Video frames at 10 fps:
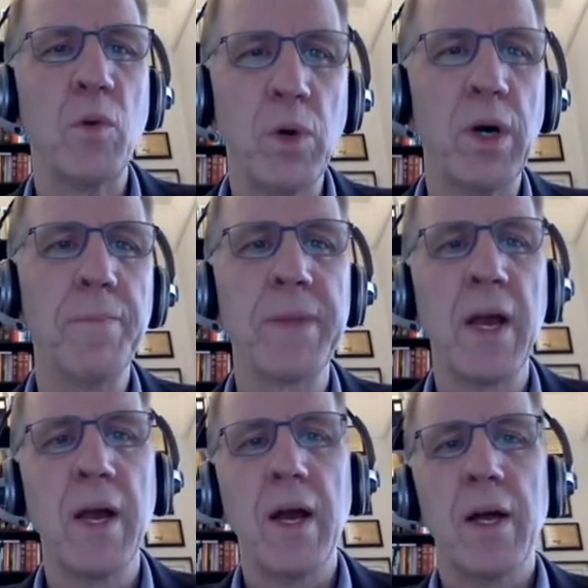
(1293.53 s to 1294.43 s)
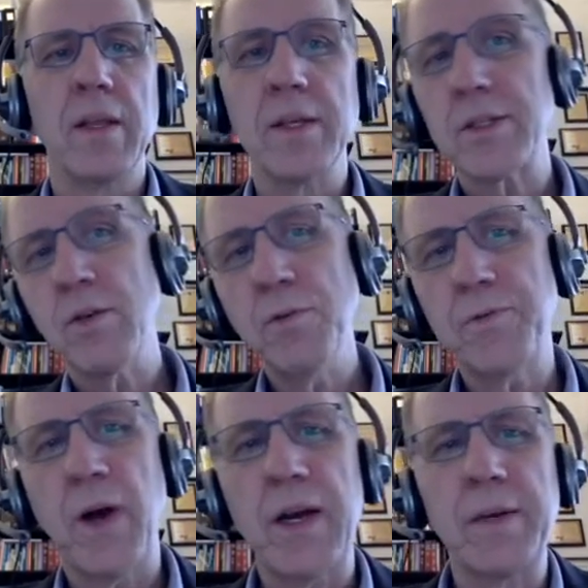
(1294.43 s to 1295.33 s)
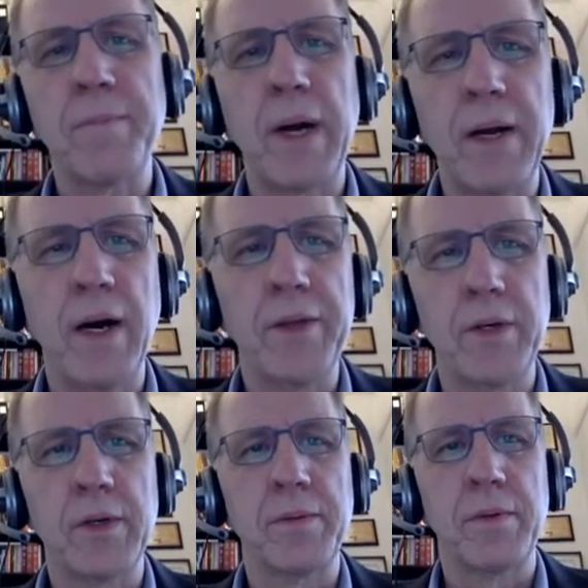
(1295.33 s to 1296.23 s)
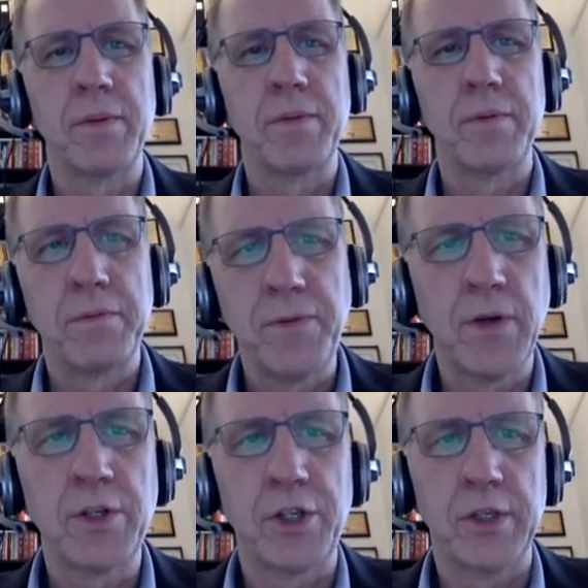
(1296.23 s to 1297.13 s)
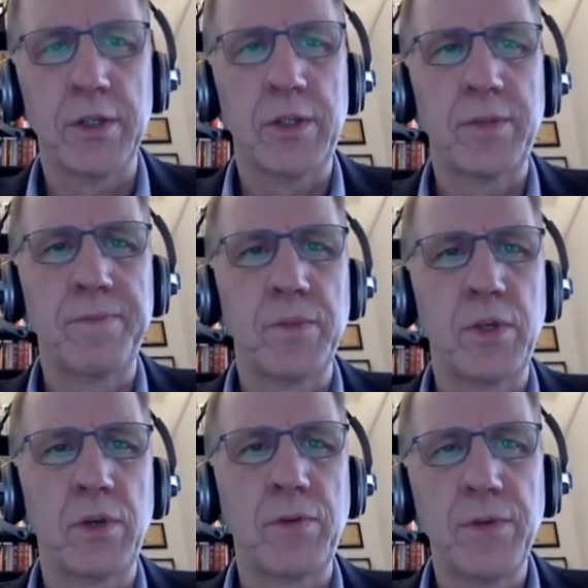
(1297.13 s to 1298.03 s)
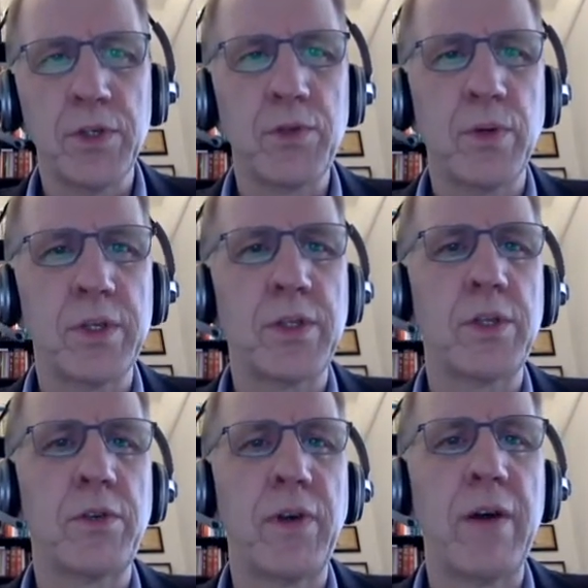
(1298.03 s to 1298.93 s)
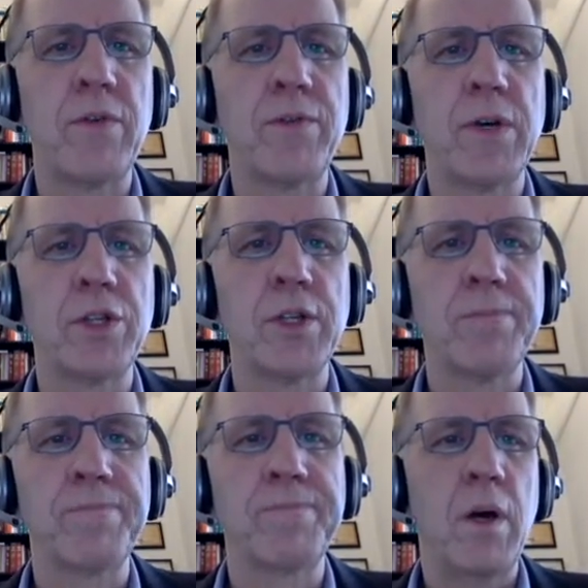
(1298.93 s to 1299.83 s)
Well, let's go find my other functions. So the first one is the survivor function.